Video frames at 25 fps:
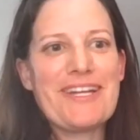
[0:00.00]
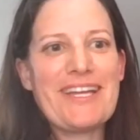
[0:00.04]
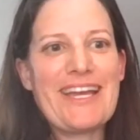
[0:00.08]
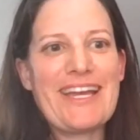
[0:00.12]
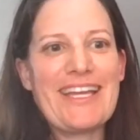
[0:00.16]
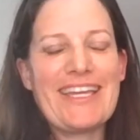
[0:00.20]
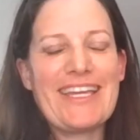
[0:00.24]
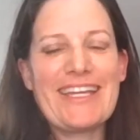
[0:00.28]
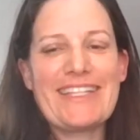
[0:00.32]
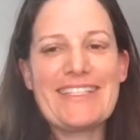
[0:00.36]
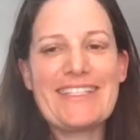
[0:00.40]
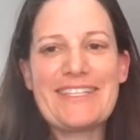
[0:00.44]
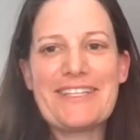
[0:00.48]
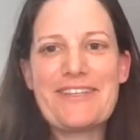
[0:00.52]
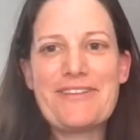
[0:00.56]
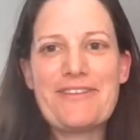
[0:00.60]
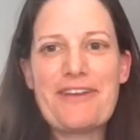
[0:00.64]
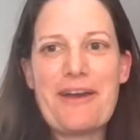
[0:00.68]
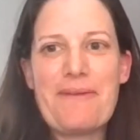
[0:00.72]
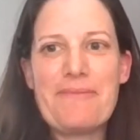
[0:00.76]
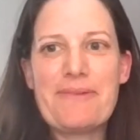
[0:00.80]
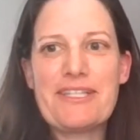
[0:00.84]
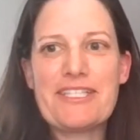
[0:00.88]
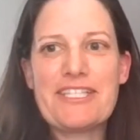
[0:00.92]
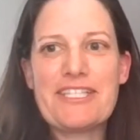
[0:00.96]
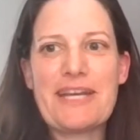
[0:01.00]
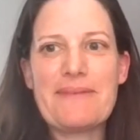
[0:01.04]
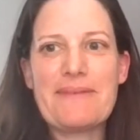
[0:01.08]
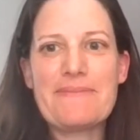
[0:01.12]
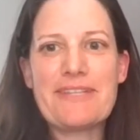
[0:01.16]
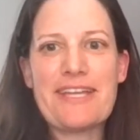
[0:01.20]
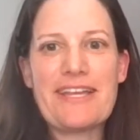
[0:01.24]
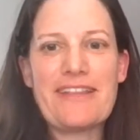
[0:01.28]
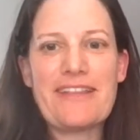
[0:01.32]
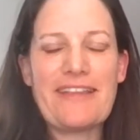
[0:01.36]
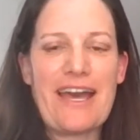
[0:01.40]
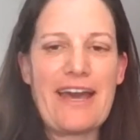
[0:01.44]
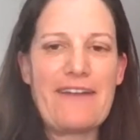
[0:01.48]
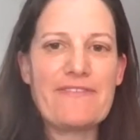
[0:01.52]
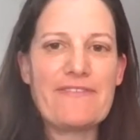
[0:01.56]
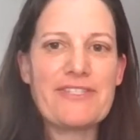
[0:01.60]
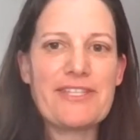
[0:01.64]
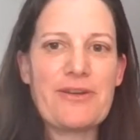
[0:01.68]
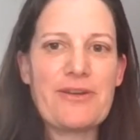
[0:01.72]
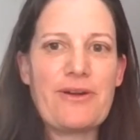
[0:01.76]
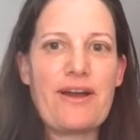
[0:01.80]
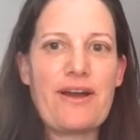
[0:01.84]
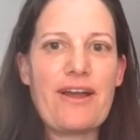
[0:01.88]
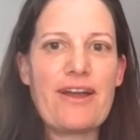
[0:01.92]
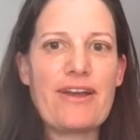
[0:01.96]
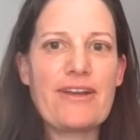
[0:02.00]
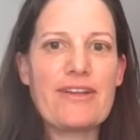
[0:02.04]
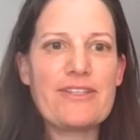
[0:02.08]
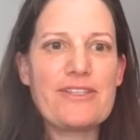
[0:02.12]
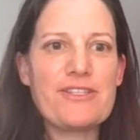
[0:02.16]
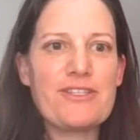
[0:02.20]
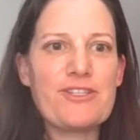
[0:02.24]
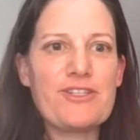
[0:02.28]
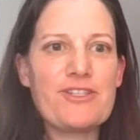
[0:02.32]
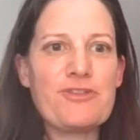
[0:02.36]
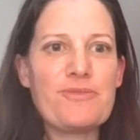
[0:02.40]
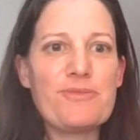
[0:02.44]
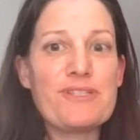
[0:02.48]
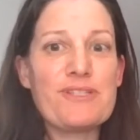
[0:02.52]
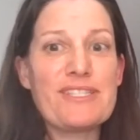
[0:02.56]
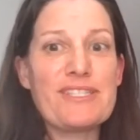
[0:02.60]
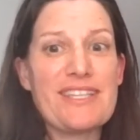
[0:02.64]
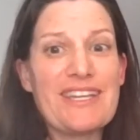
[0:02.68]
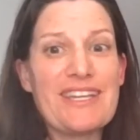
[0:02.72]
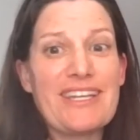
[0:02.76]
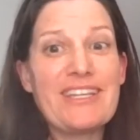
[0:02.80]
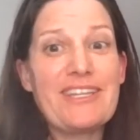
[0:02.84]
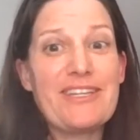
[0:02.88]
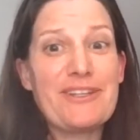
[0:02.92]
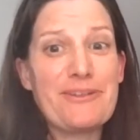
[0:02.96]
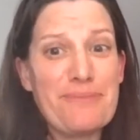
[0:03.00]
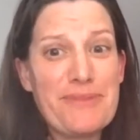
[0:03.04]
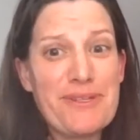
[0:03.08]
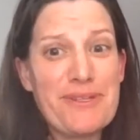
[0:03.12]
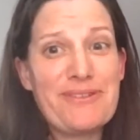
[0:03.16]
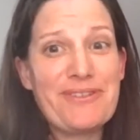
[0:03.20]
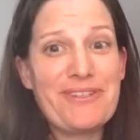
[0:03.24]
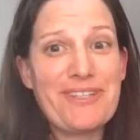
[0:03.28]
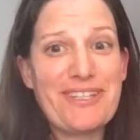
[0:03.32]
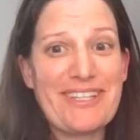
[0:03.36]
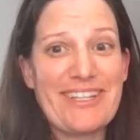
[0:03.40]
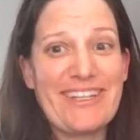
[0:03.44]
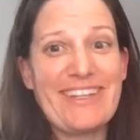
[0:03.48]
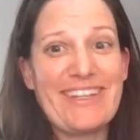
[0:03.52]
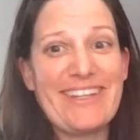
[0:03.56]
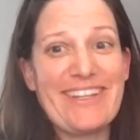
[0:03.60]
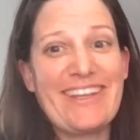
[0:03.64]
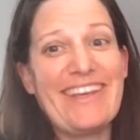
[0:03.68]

I can't tell you how many times I laughed so hard. Zoom was like, you're muted.